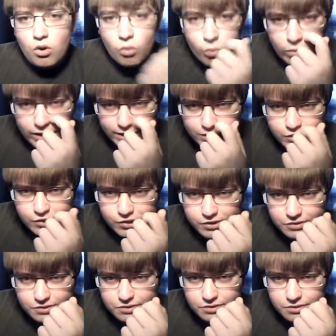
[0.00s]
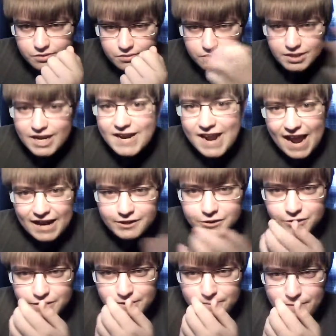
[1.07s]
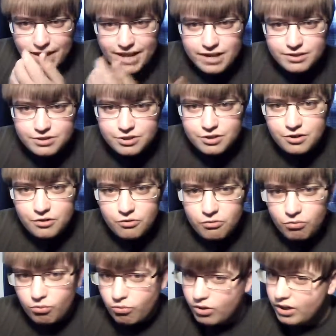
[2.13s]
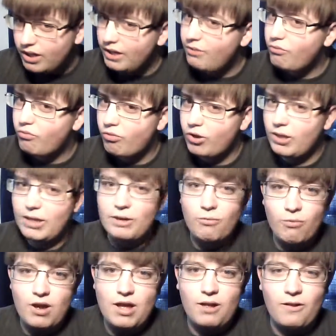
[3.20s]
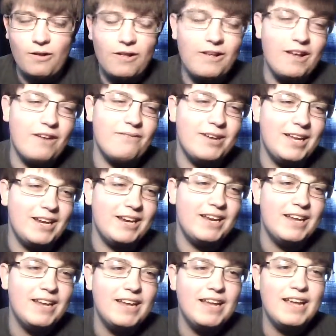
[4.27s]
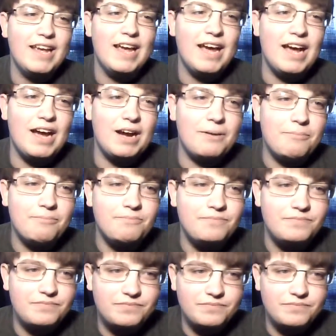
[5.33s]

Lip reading: which they actually managed to do really, really well. I mean, um,